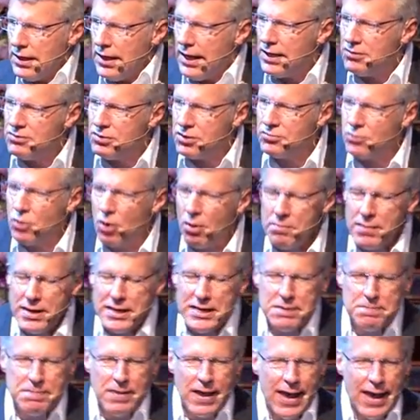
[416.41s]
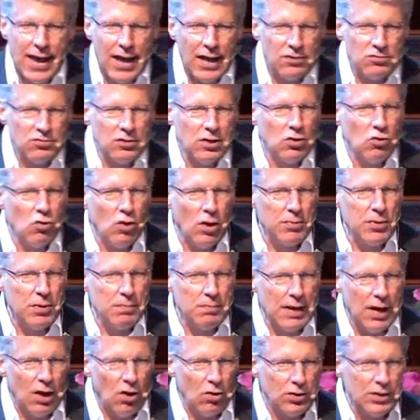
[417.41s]
And it says there are many paths that go up the
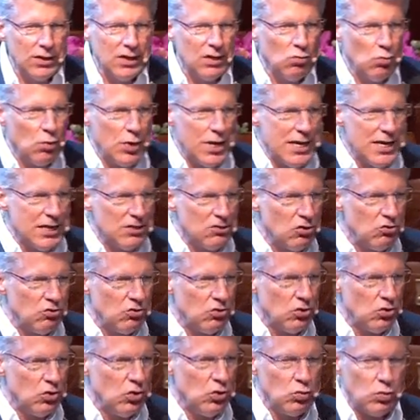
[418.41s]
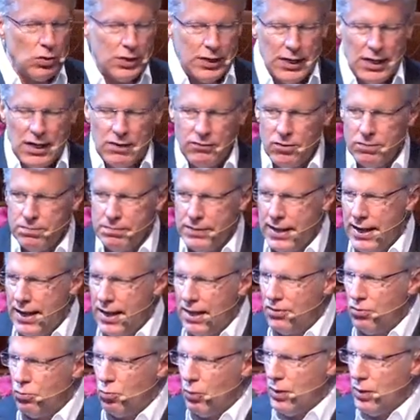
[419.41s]
mountain, and we get to choose whatever path